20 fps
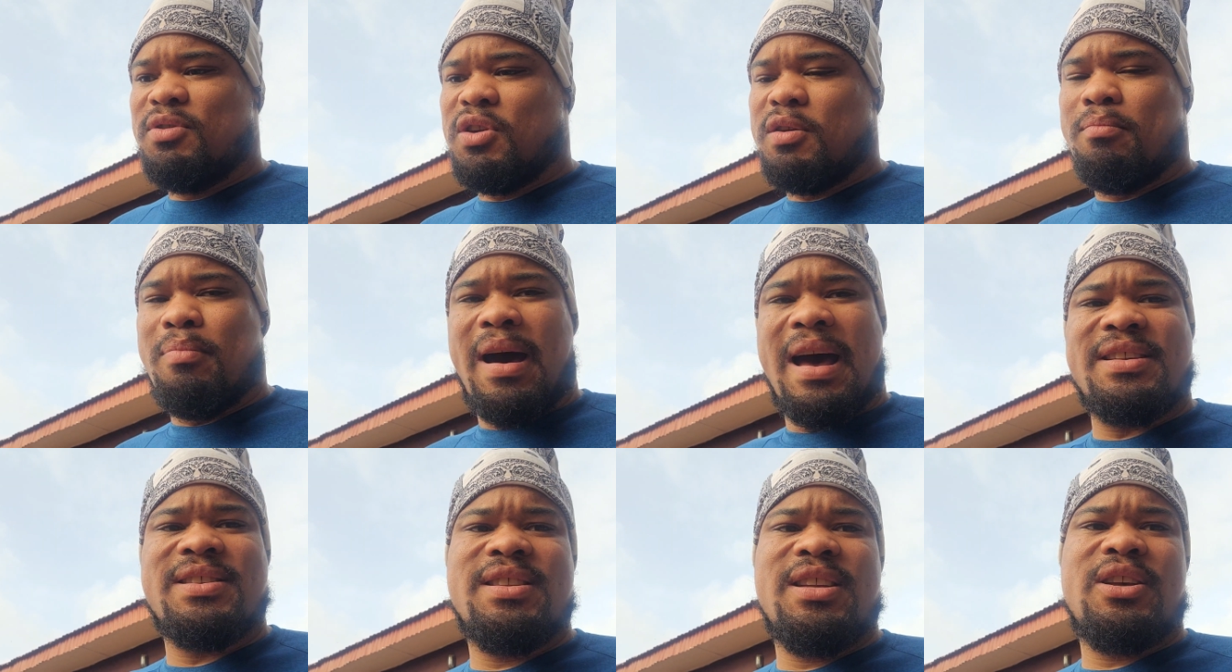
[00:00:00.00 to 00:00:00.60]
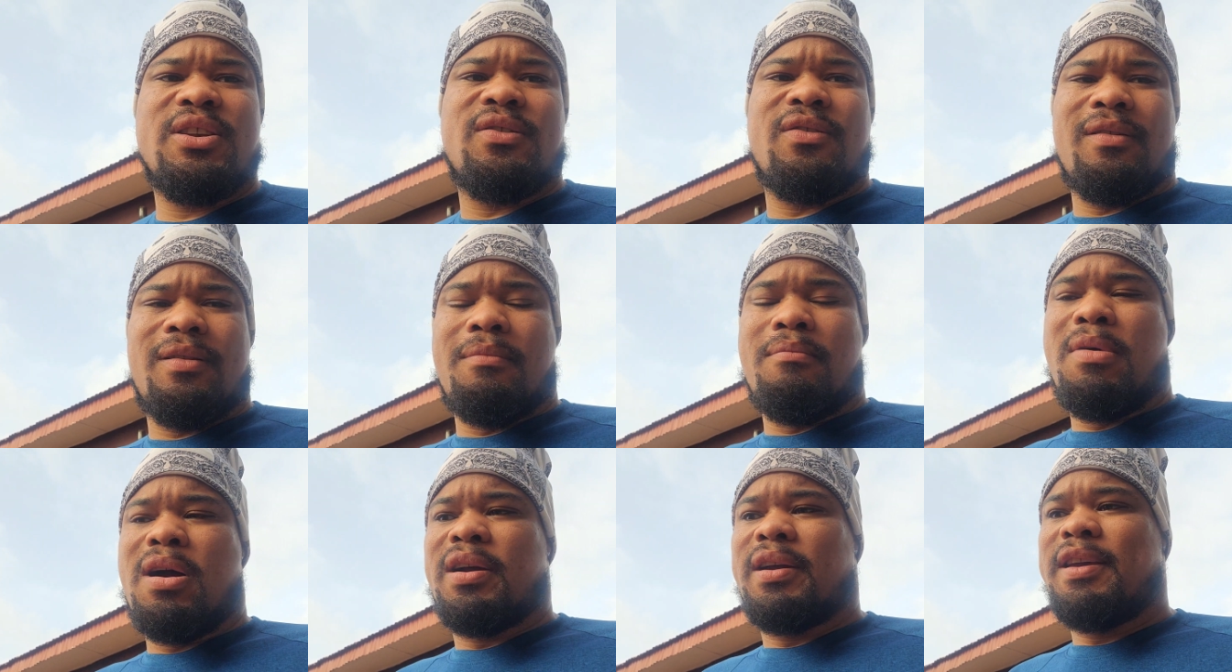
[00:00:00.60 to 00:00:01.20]
You can buy snails from
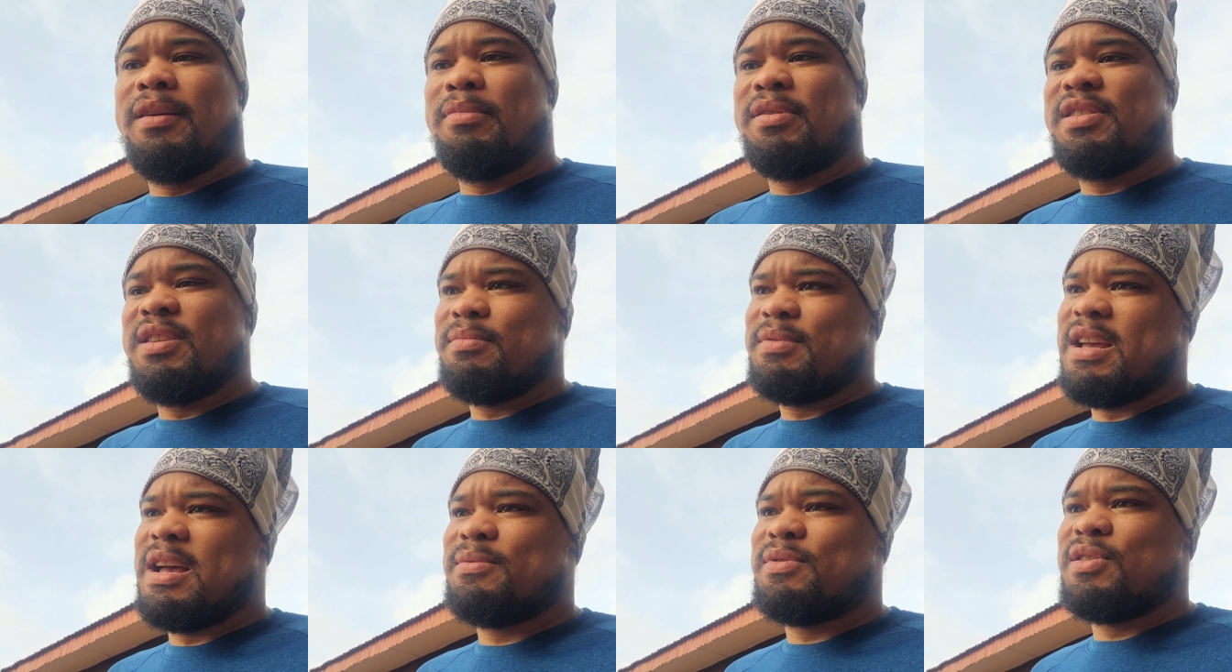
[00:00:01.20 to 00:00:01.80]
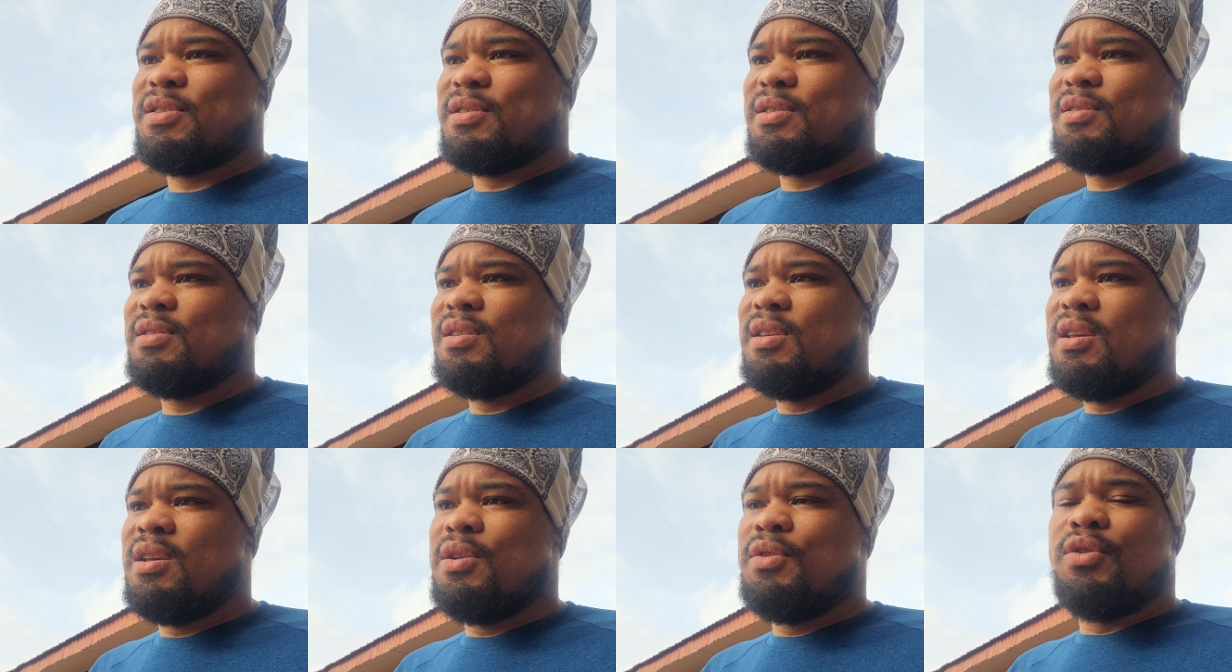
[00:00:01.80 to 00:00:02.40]
the market, but sometimes
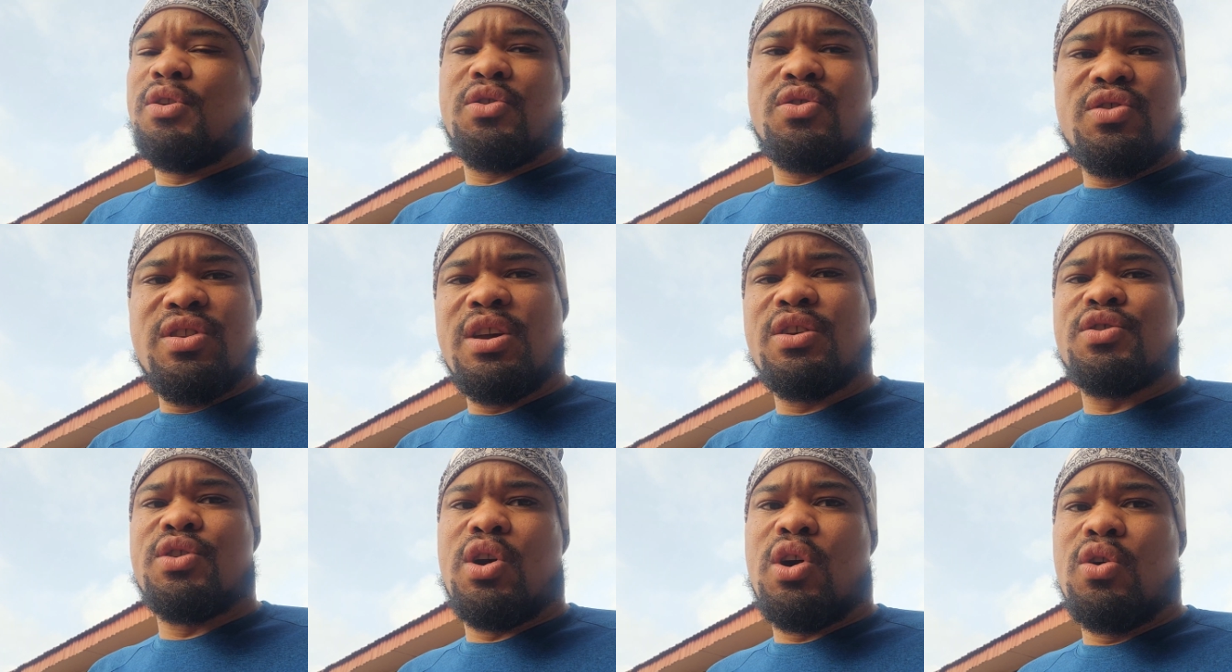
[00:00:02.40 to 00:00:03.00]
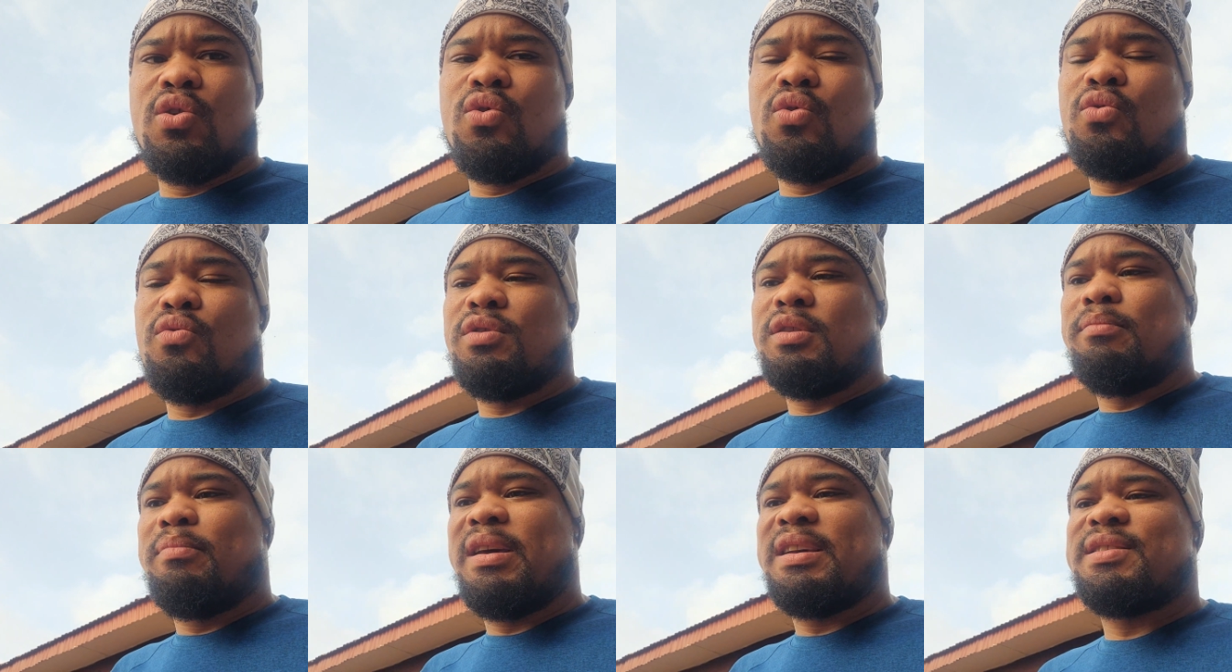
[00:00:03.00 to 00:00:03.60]
those snails are
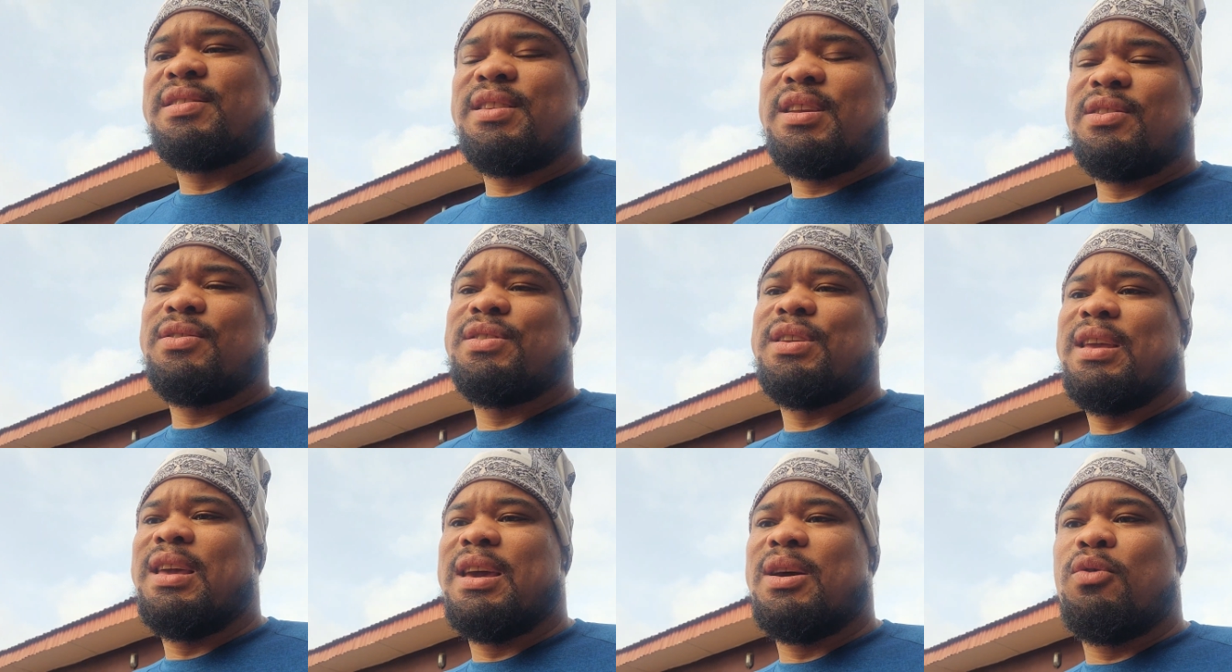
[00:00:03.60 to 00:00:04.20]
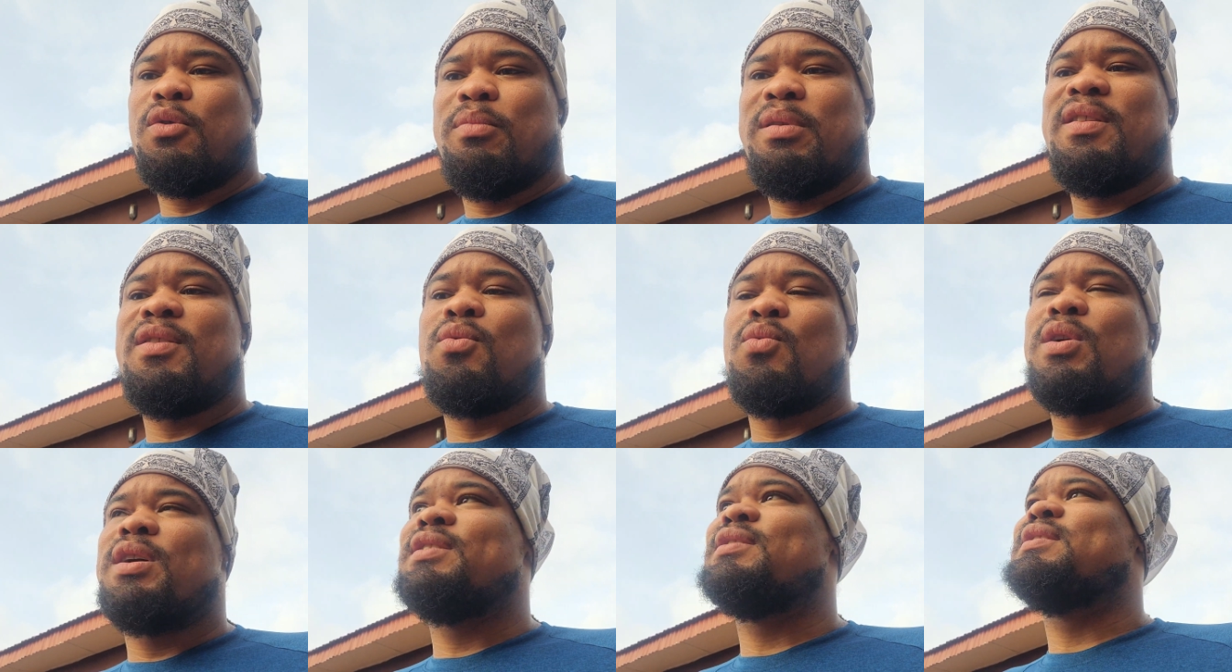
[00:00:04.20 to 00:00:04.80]
old. The best snails to get would be the
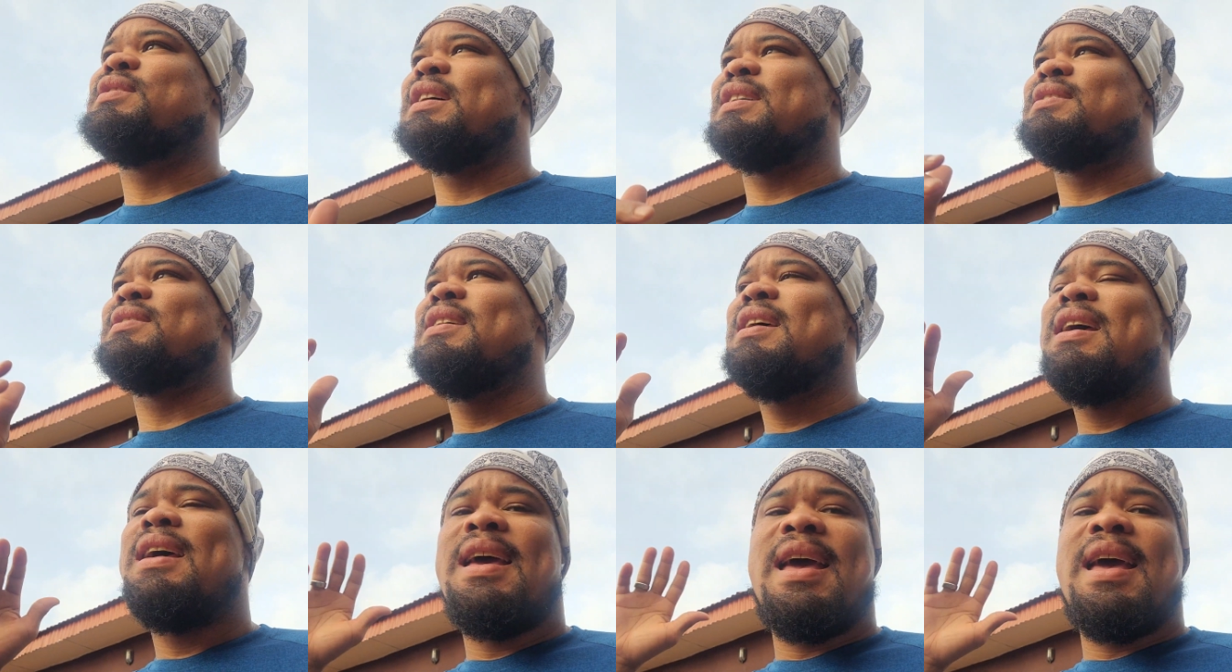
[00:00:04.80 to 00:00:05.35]
ones that's